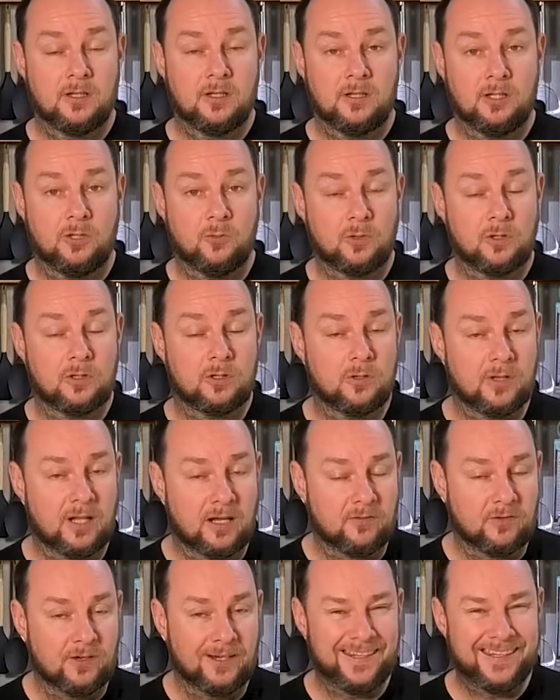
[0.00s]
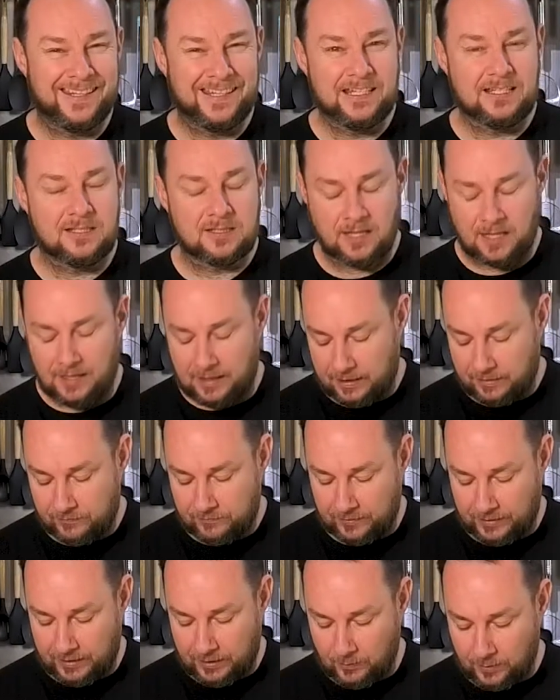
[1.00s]
You want to do that for at least half
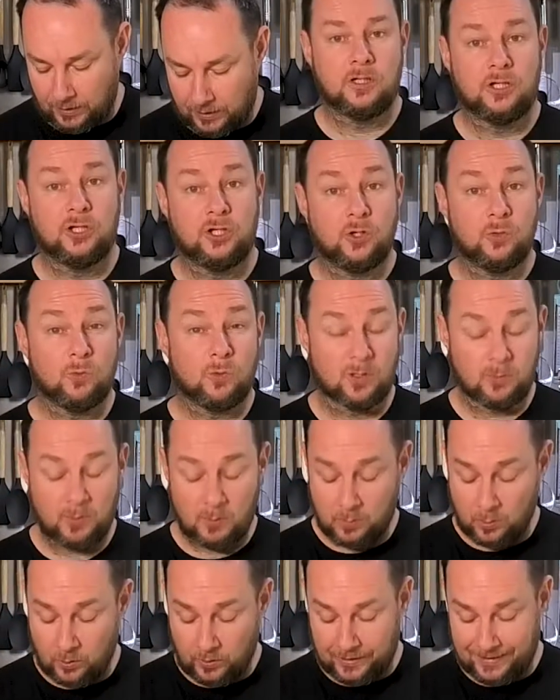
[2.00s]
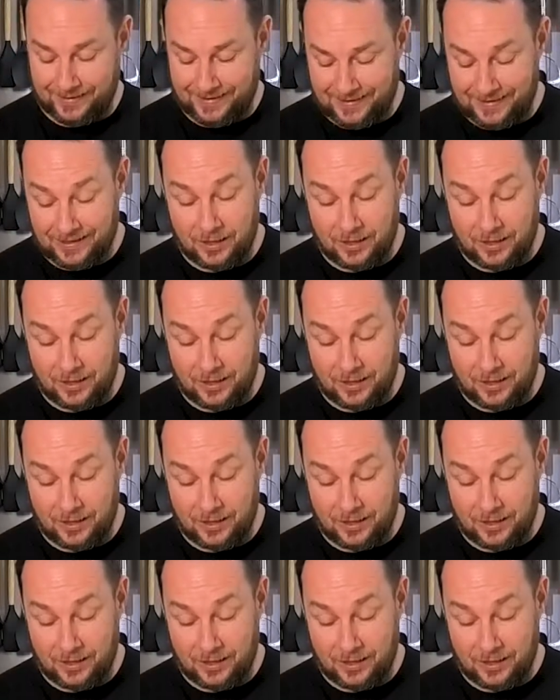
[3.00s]
an hour. You don't want to be putting a